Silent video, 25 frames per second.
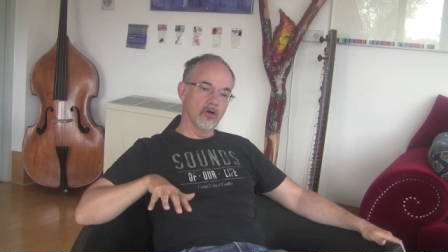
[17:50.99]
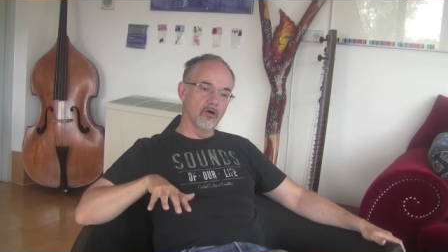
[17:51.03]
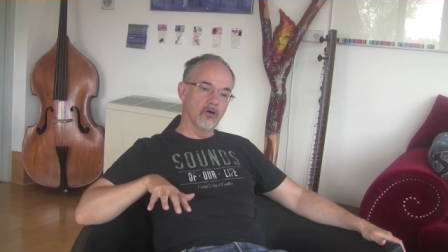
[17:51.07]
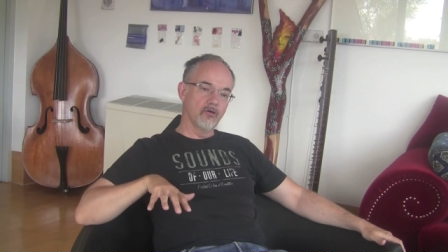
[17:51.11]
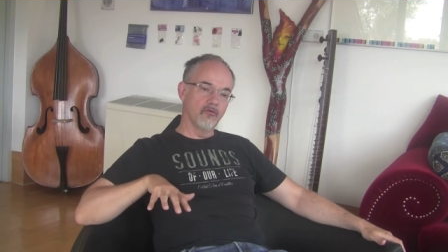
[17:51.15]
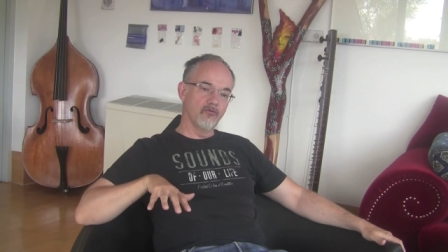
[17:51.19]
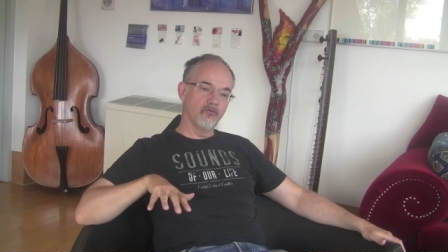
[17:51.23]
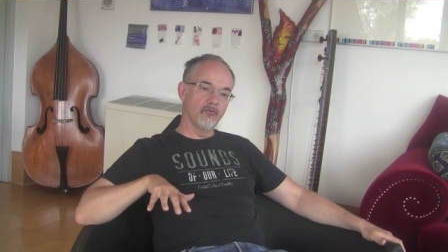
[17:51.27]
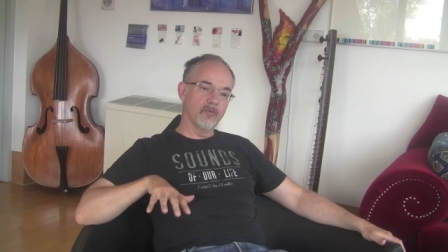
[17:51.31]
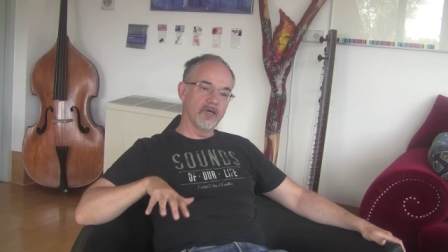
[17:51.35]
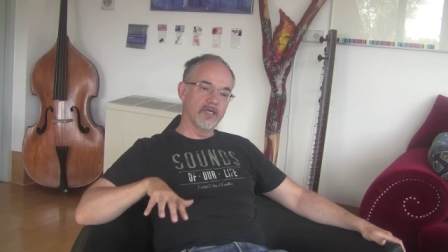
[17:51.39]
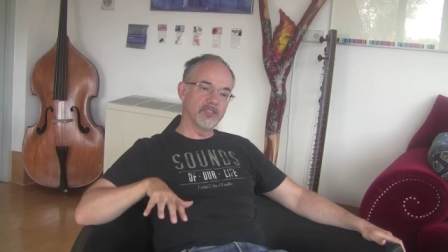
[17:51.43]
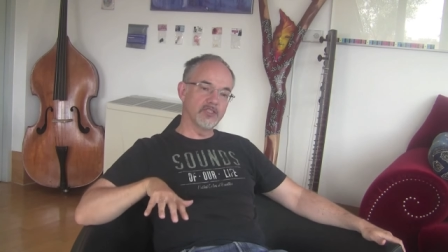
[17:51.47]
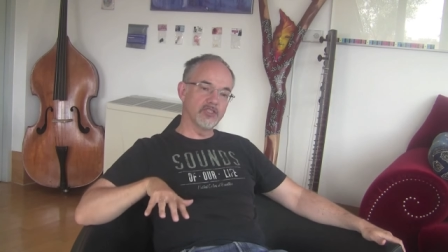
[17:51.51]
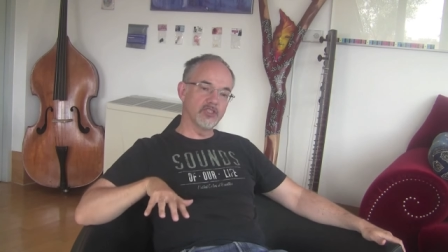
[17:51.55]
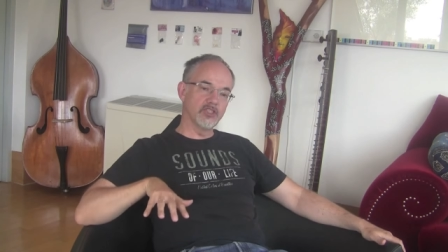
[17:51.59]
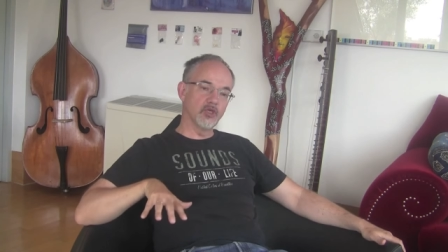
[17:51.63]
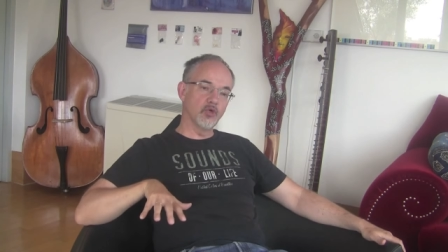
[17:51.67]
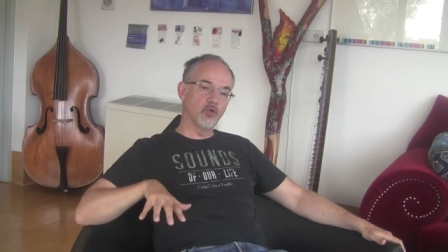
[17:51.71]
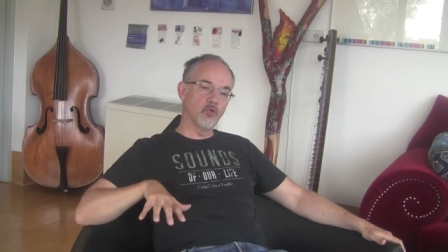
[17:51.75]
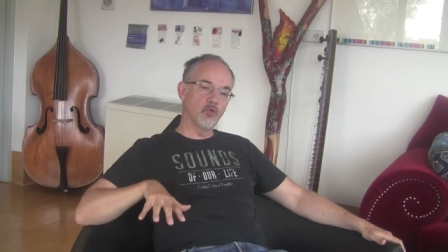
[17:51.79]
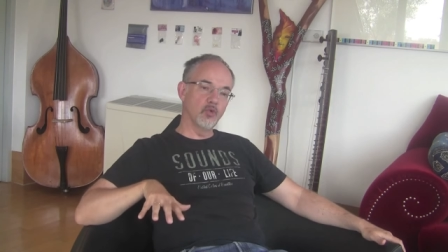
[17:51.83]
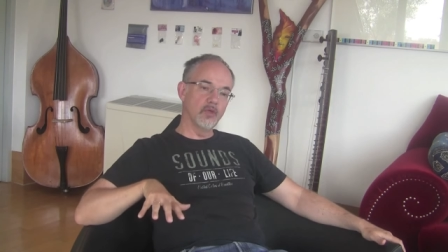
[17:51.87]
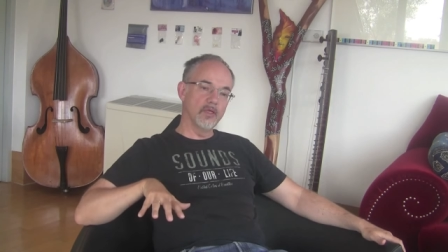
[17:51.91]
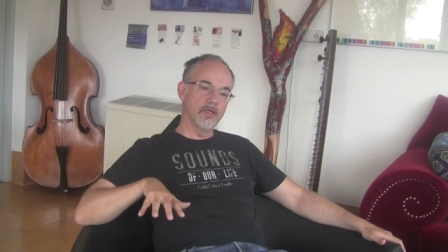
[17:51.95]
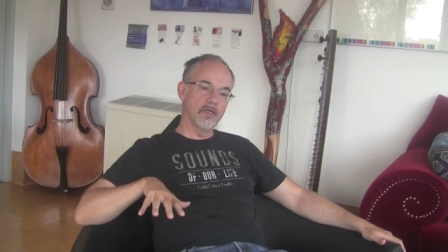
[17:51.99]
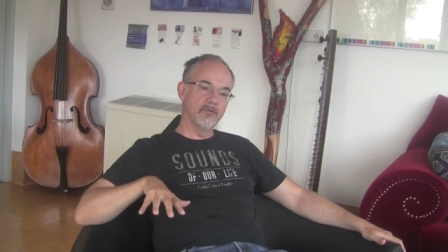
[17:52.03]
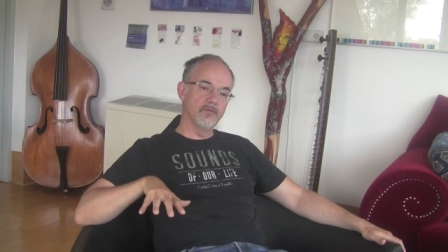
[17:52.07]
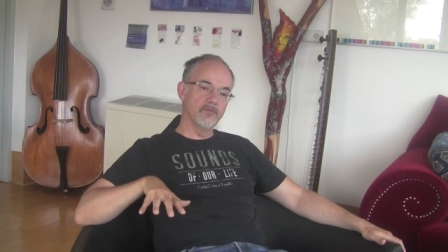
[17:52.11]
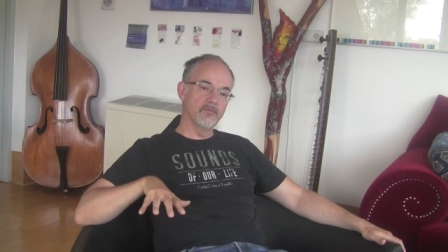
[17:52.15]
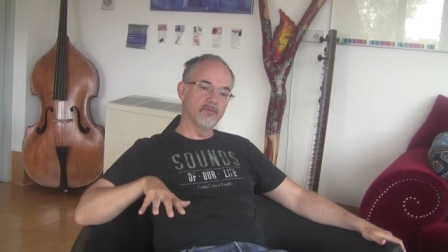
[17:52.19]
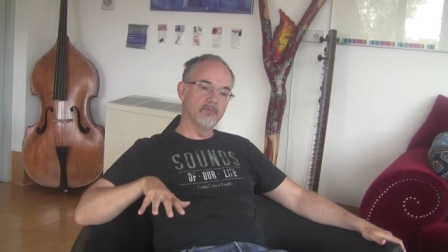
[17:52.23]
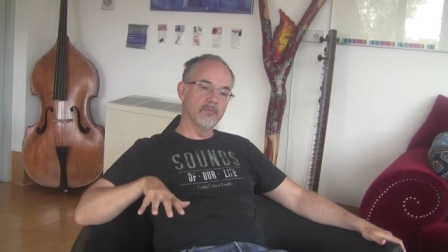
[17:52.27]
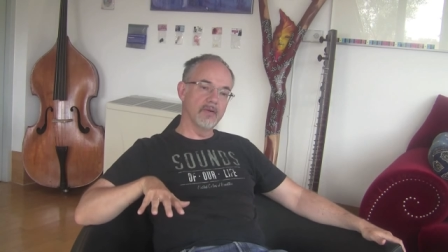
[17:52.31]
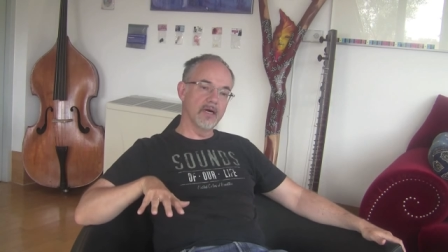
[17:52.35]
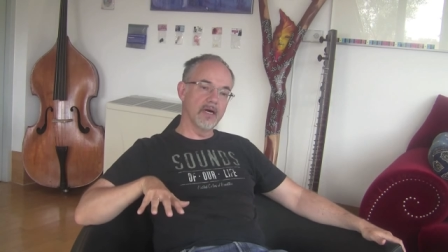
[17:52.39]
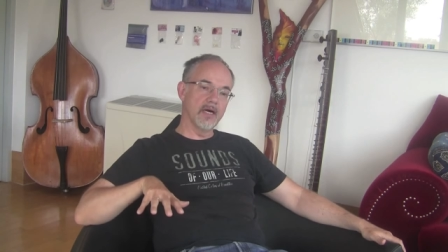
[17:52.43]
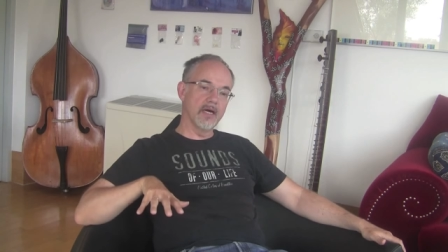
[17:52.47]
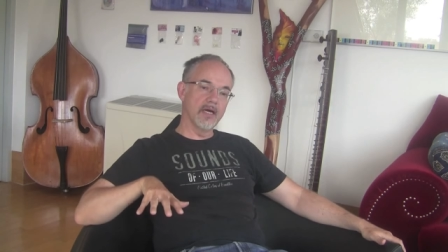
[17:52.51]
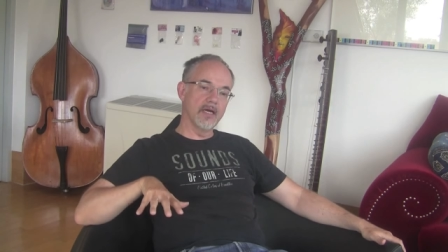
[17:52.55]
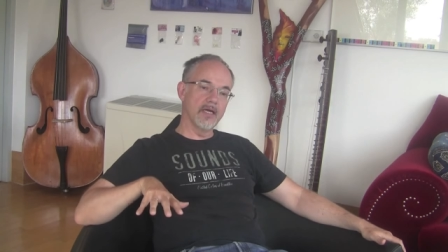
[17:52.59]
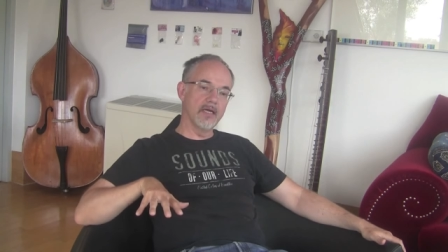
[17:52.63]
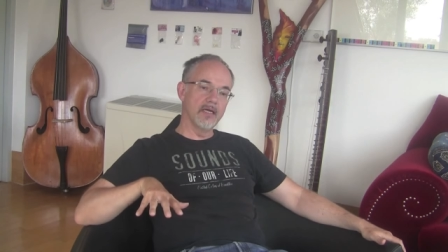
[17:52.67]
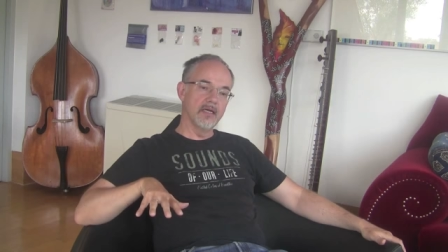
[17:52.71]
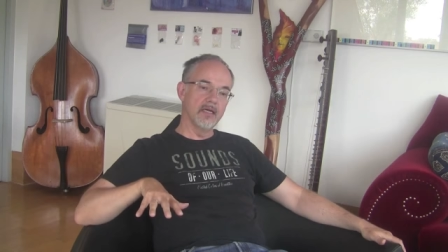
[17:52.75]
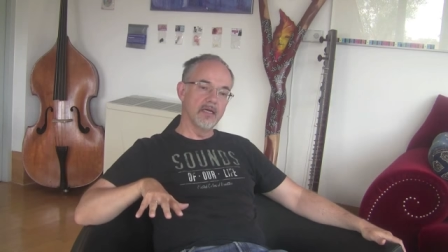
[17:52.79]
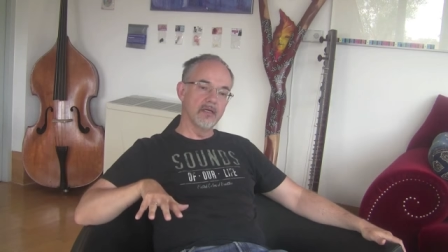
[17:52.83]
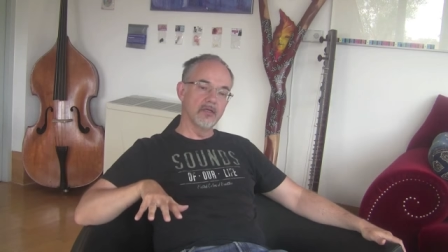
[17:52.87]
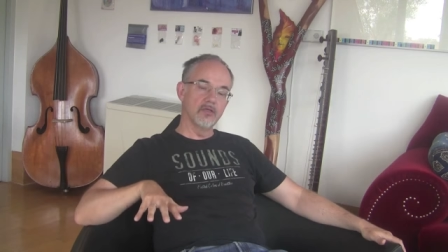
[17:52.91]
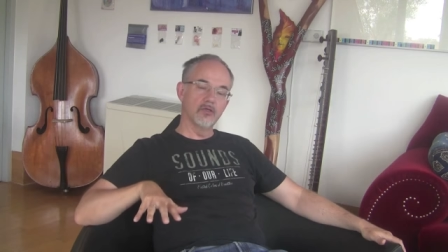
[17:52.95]
of my soul and my
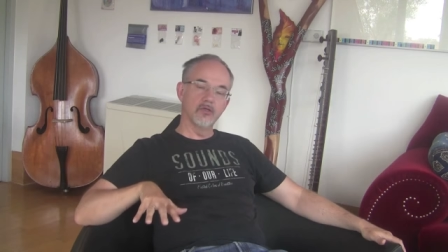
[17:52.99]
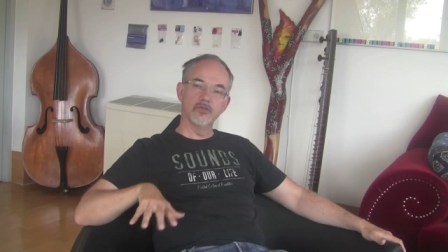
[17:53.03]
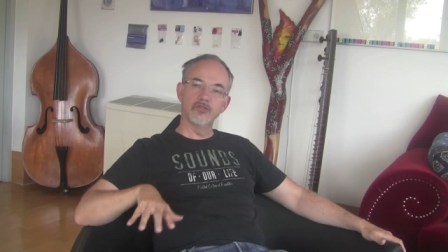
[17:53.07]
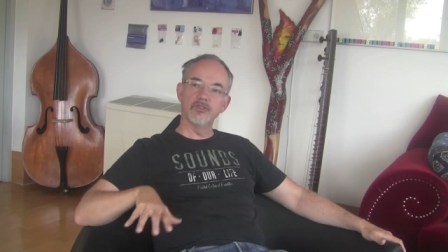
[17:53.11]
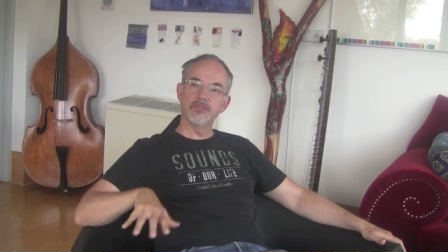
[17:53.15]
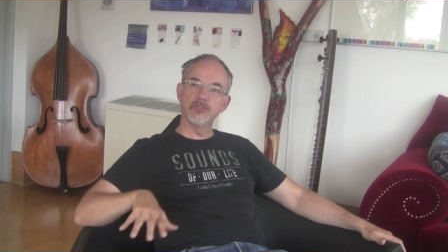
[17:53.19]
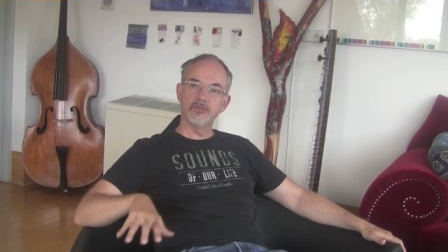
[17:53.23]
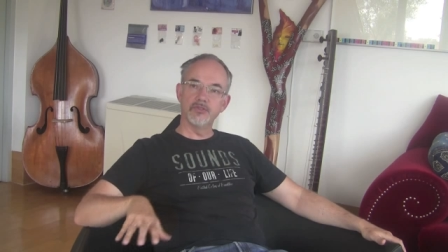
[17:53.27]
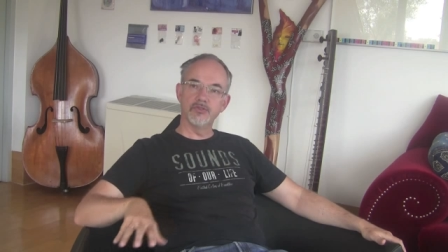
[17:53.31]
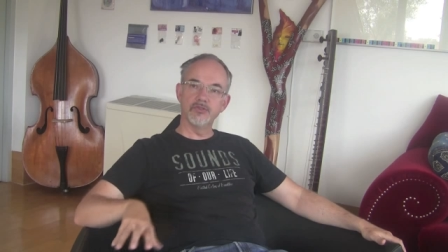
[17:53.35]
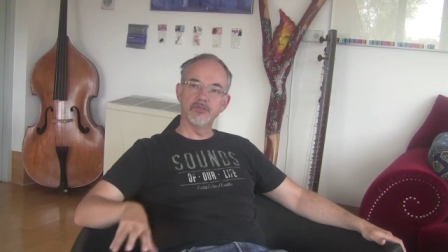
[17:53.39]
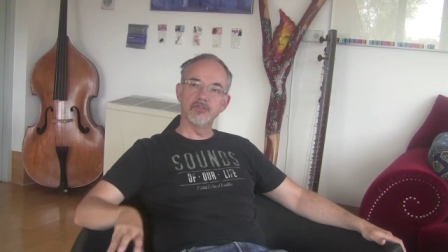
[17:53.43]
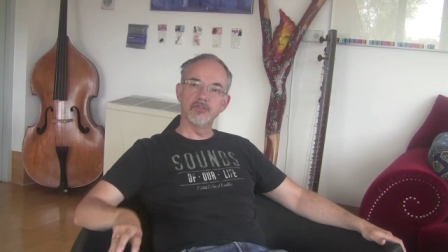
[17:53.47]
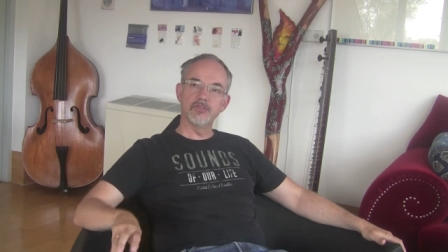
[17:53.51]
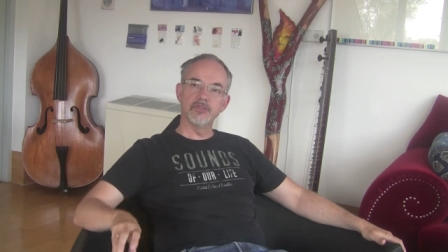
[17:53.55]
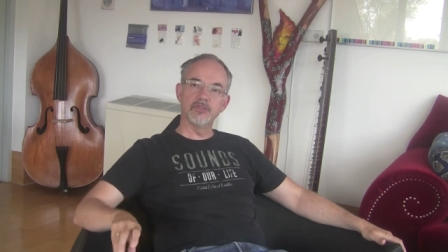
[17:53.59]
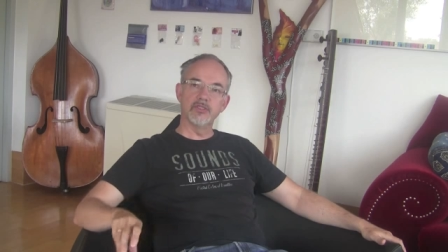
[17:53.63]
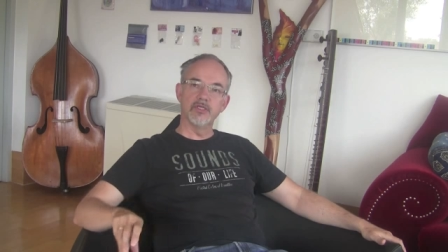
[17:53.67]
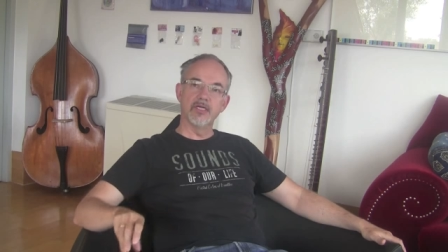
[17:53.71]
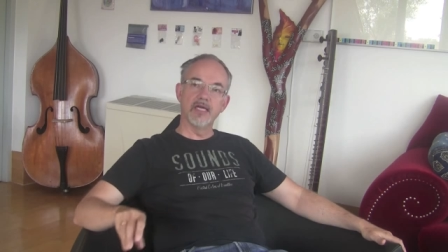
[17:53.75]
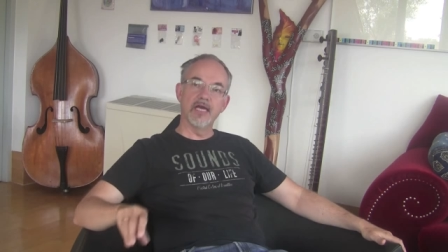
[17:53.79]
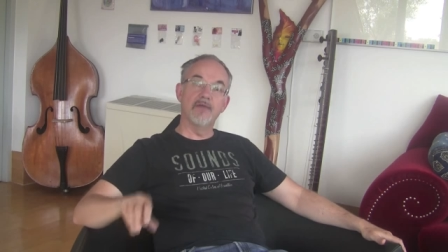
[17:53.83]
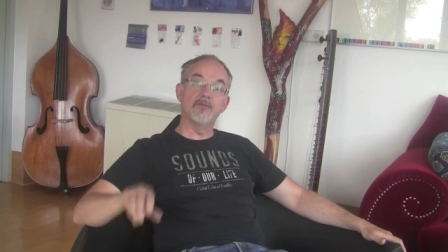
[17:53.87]
conscious